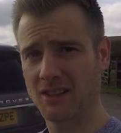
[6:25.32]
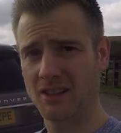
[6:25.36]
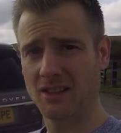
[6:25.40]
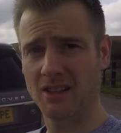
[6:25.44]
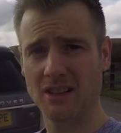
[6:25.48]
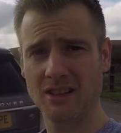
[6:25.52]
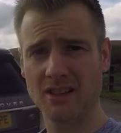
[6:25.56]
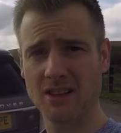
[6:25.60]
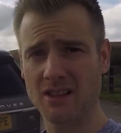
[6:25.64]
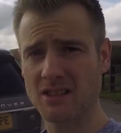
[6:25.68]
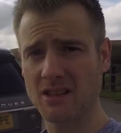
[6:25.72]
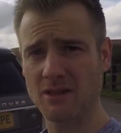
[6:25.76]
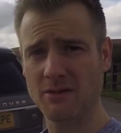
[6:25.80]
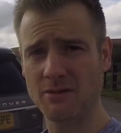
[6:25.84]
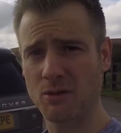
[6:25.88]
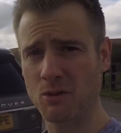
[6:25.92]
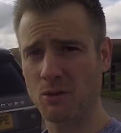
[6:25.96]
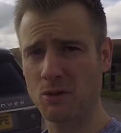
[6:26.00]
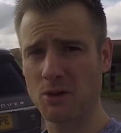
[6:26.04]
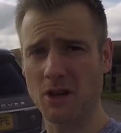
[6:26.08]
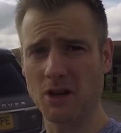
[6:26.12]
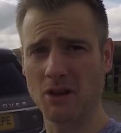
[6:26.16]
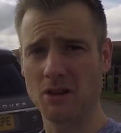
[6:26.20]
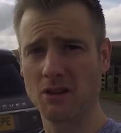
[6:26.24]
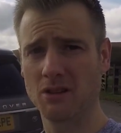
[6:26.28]
it does it
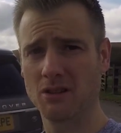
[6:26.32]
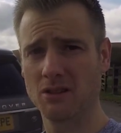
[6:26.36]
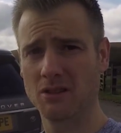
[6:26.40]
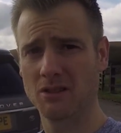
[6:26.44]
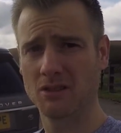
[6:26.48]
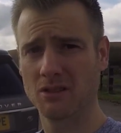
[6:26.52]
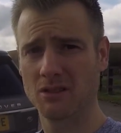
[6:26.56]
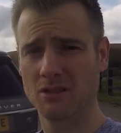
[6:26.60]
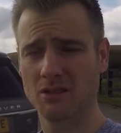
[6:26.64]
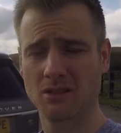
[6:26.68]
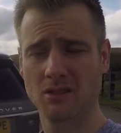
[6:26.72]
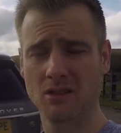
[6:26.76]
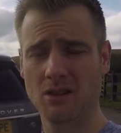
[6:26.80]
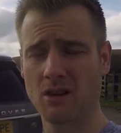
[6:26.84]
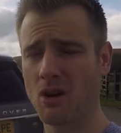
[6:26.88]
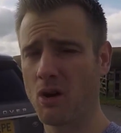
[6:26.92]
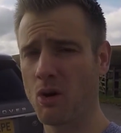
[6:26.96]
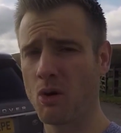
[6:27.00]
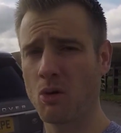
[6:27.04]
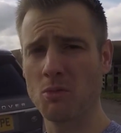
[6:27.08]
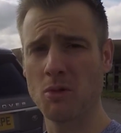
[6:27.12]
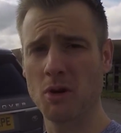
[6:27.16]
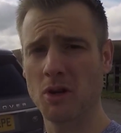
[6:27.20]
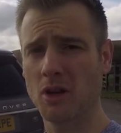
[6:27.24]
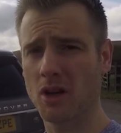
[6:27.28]
for you.
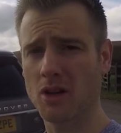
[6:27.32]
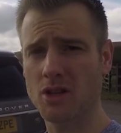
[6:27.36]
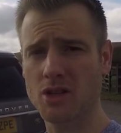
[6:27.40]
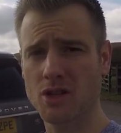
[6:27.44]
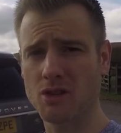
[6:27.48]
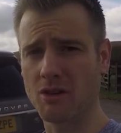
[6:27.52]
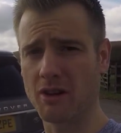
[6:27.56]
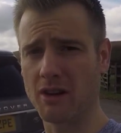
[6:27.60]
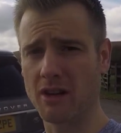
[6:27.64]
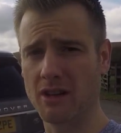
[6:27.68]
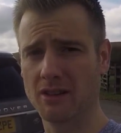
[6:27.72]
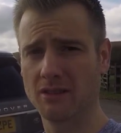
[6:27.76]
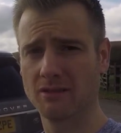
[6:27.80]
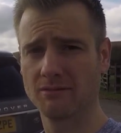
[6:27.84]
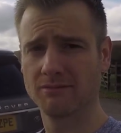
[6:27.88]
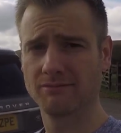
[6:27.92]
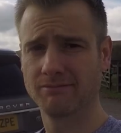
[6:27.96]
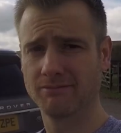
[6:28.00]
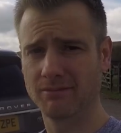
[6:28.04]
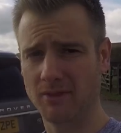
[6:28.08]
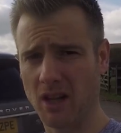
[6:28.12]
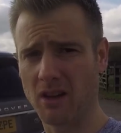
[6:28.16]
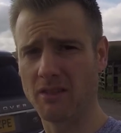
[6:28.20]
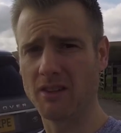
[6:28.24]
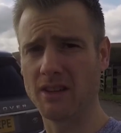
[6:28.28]
Ultimate luxury,
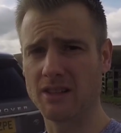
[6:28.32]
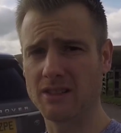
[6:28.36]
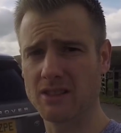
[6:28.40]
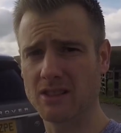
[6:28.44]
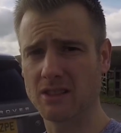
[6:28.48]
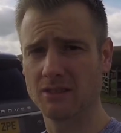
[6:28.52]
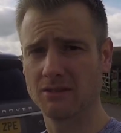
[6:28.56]
love it.